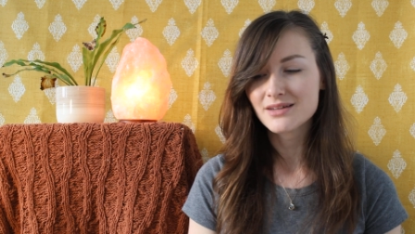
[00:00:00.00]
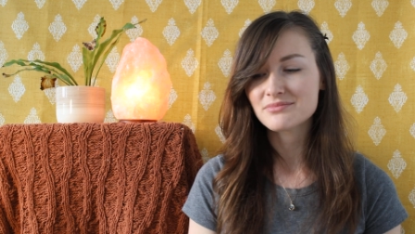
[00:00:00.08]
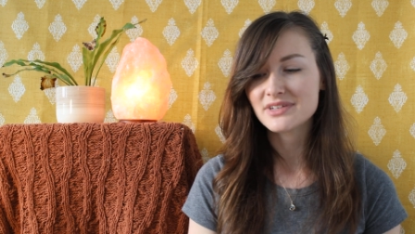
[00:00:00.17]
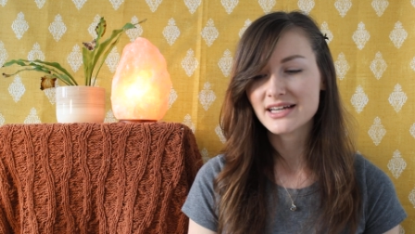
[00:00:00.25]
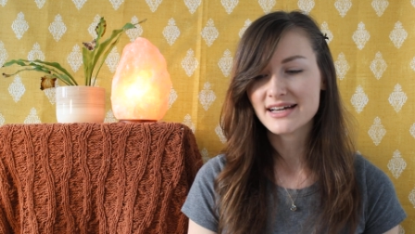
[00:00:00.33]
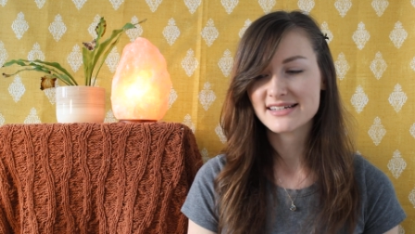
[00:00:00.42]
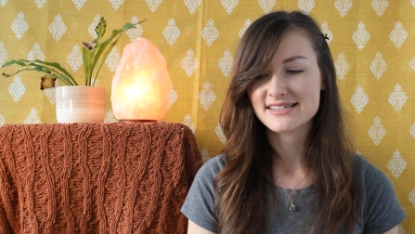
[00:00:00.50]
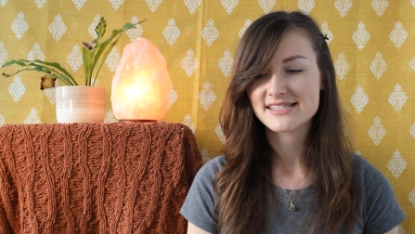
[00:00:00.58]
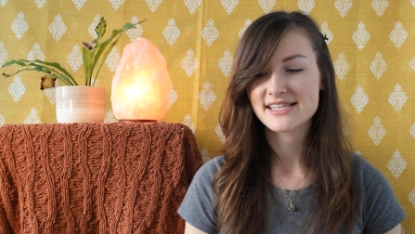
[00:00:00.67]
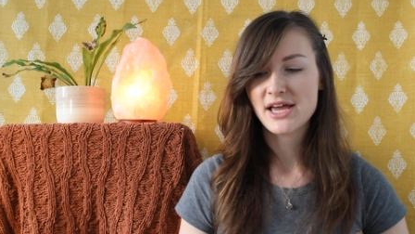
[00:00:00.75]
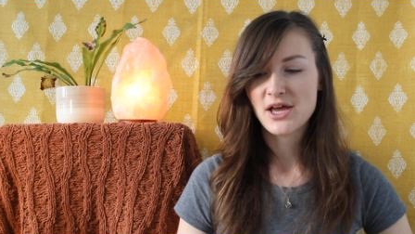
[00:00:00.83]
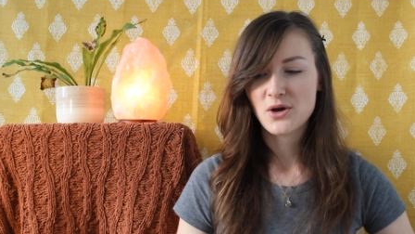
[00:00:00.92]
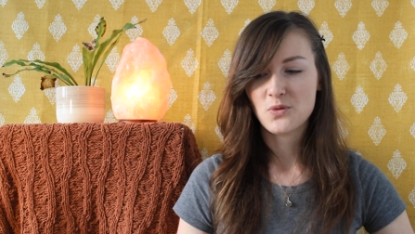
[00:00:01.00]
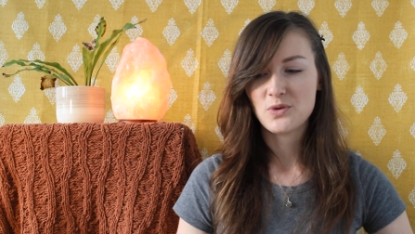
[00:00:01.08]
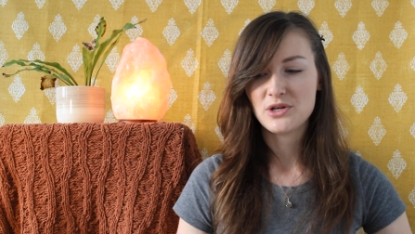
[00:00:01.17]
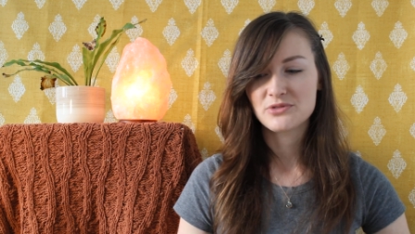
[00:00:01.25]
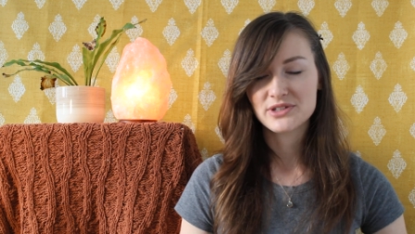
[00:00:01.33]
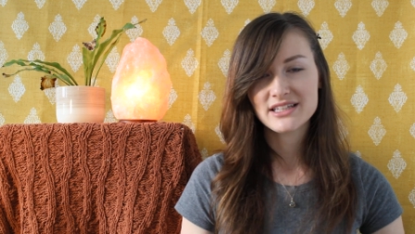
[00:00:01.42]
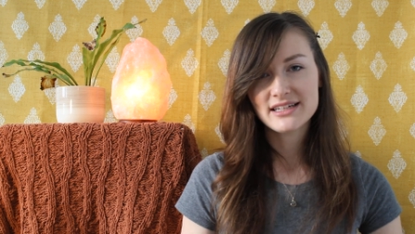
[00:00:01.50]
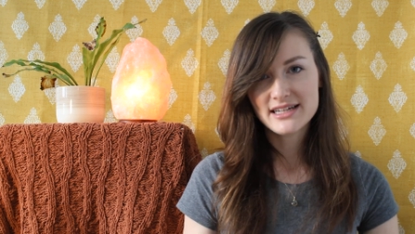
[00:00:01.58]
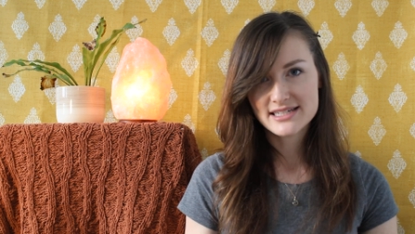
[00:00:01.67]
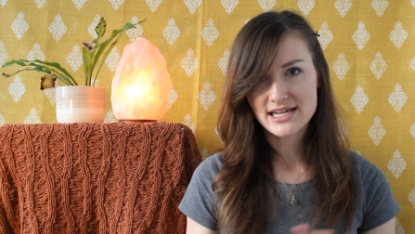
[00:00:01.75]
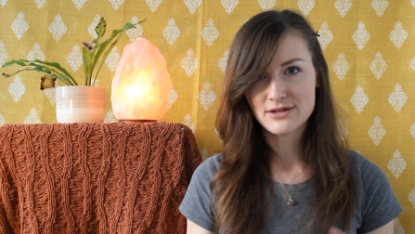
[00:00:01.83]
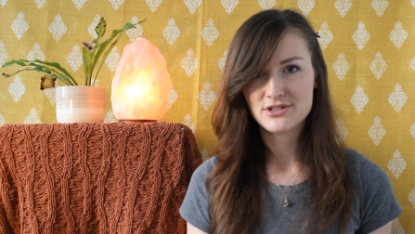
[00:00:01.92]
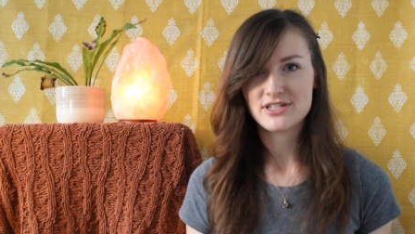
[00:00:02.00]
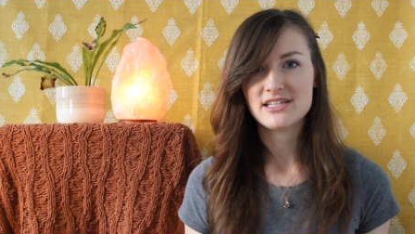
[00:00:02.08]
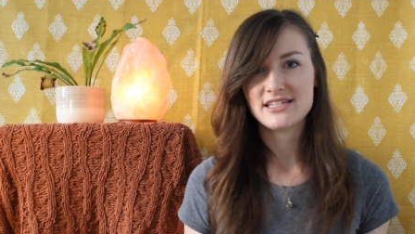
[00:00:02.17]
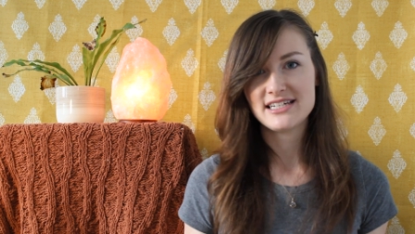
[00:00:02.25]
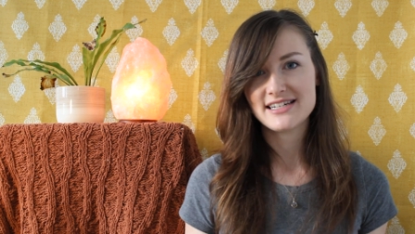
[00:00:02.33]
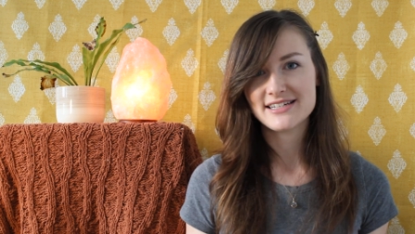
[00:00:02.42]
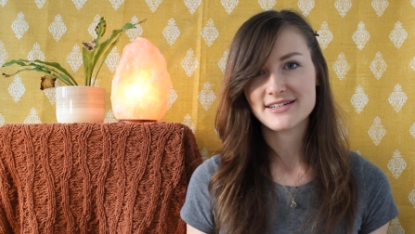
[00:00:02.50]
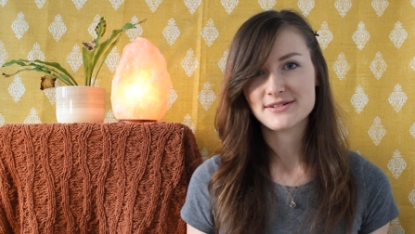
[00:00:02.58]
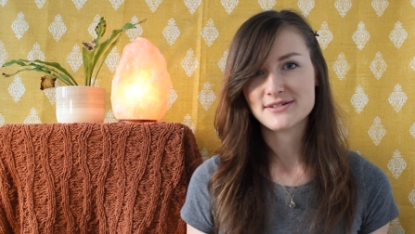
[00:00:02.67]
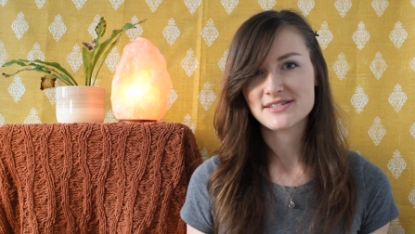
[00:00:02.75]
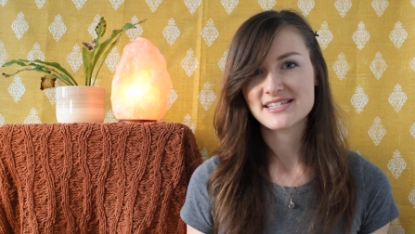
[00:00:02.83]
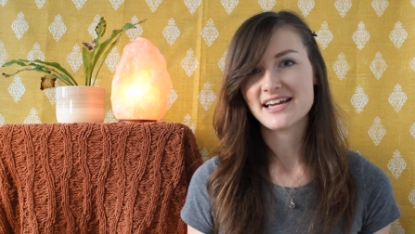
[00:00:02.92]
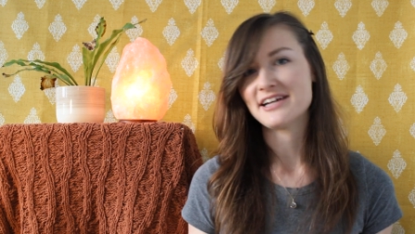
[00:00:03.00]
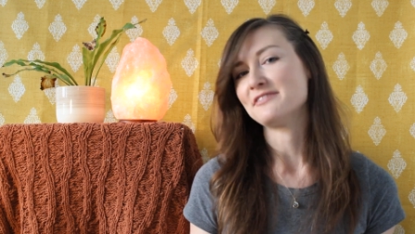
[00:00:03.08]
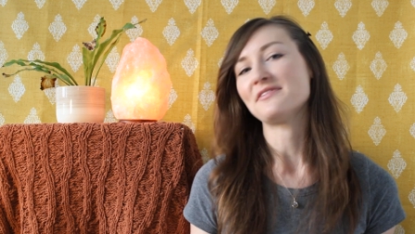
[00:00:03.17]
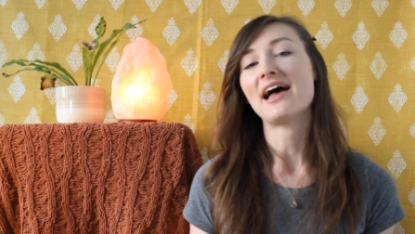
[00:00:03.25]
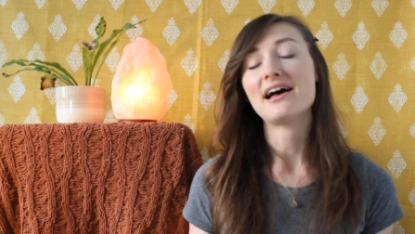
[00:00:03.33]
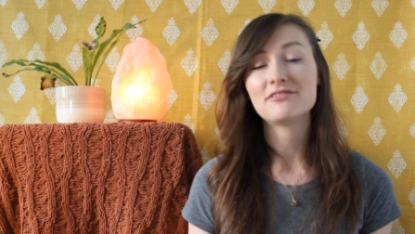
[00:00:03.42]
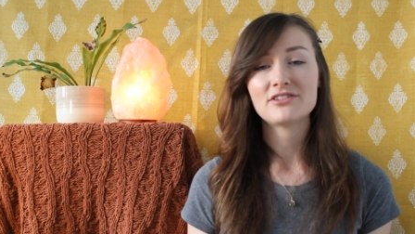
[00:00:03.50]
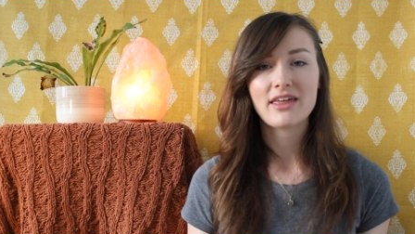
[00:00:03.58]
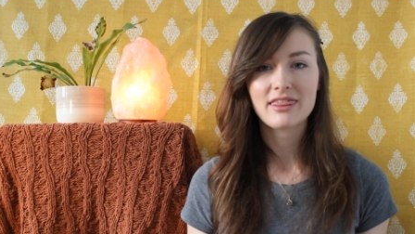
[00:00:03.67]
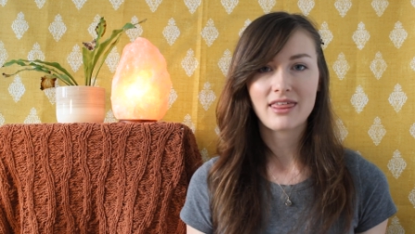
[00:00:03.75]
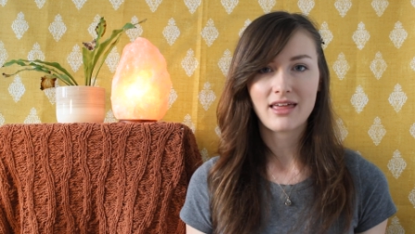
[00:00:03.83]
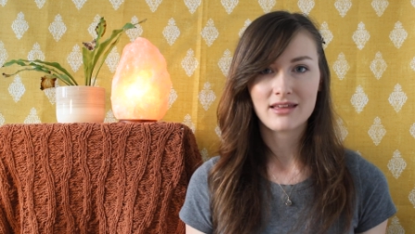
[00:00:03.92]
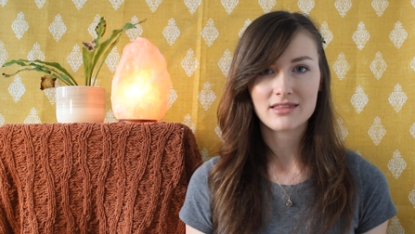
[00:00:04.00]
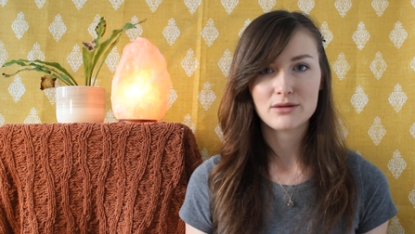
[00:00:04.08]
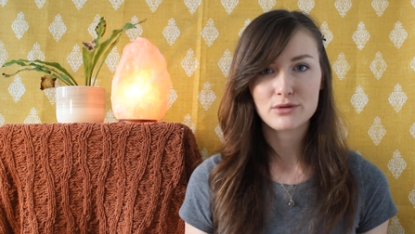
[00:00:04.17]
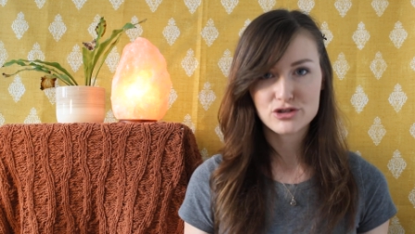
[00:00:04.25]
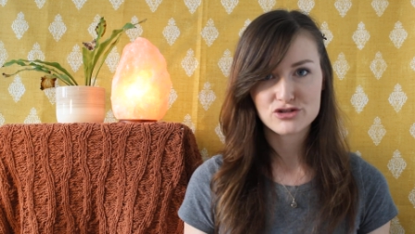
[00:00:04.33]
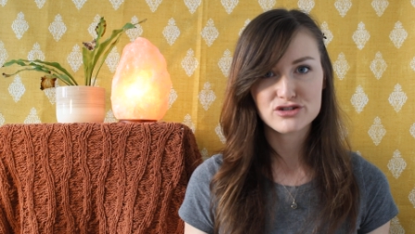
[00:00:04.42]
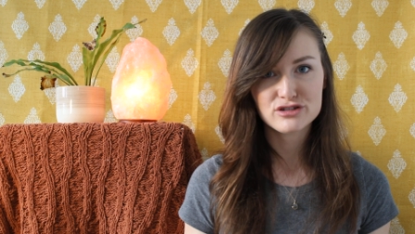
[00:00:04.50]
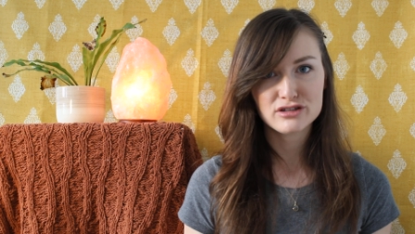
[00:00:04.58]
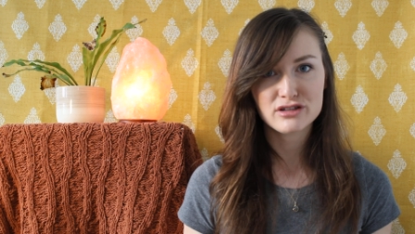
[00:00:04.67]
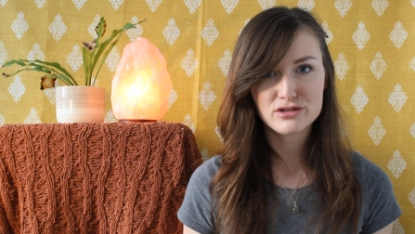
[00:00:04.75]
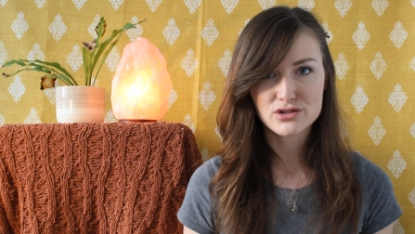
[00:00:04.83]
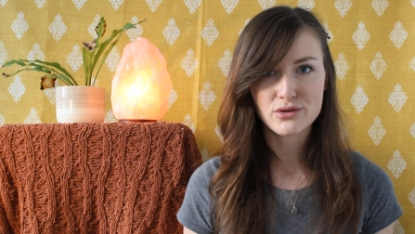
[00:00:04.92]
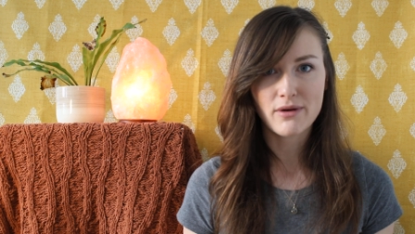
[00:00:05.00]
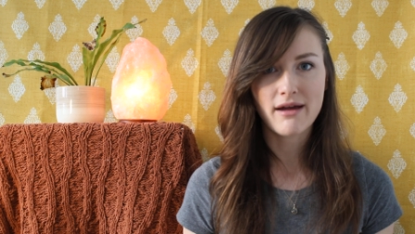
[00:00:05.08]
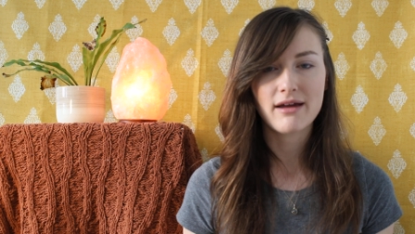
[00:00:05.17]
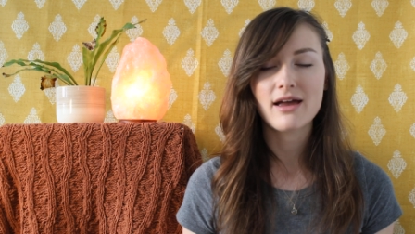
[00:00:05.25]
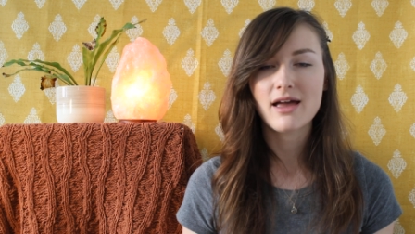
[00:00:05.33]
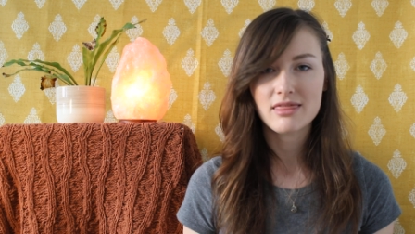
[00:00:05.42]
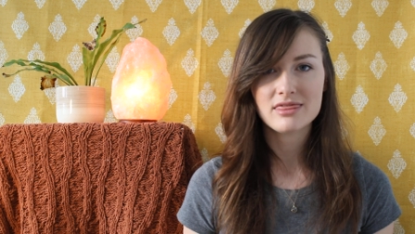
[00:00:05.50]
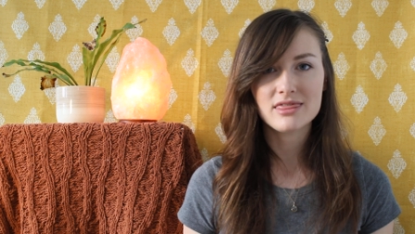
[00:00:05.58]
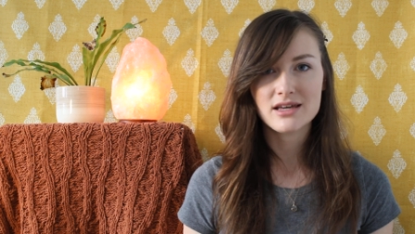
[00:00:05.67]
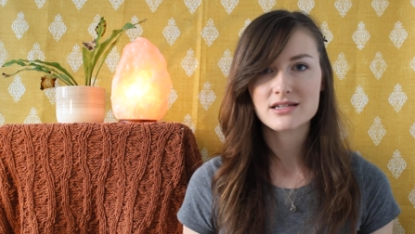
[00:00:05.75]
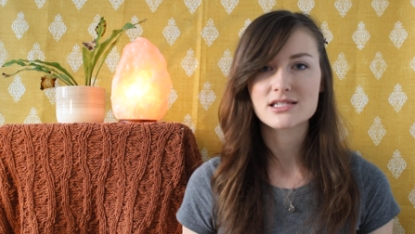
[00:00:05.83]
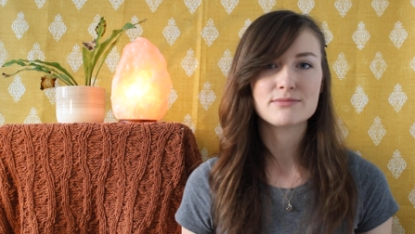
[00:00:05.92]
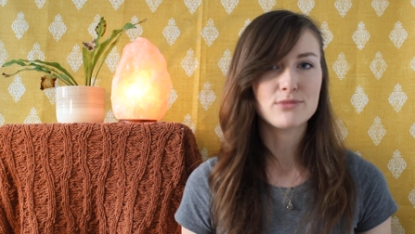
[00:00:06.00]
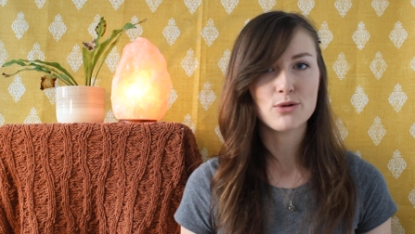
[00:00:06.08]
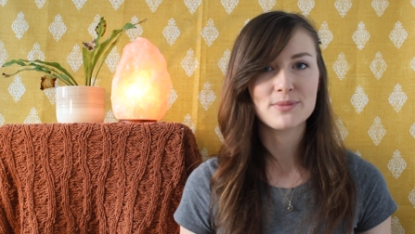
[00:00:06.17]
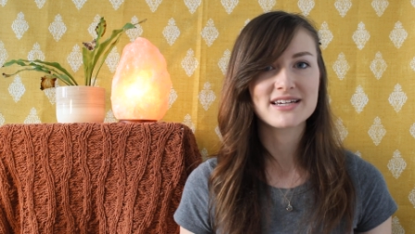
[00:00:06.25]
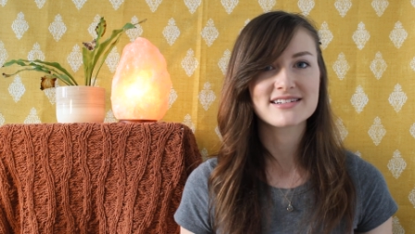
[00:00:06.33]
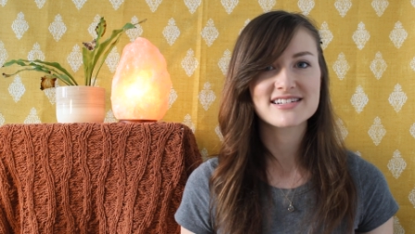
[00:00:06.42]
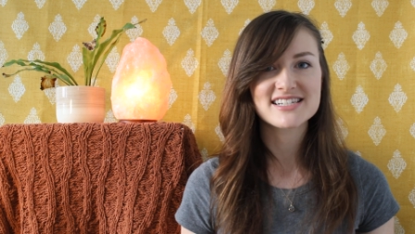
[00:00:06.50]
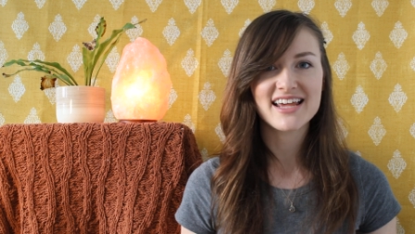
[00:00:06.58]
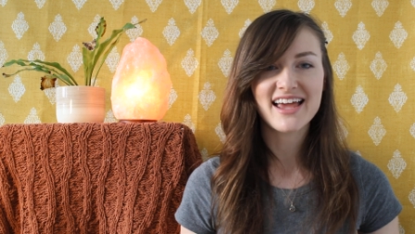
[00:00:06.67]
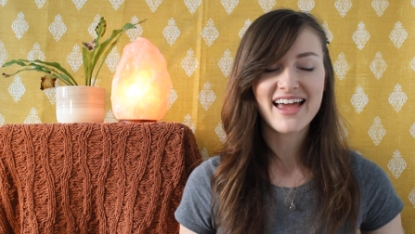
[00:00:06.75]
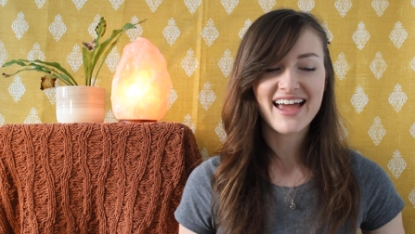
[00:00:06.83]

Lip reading: because we really get down to the details of everything that we truly enjoy in this moment,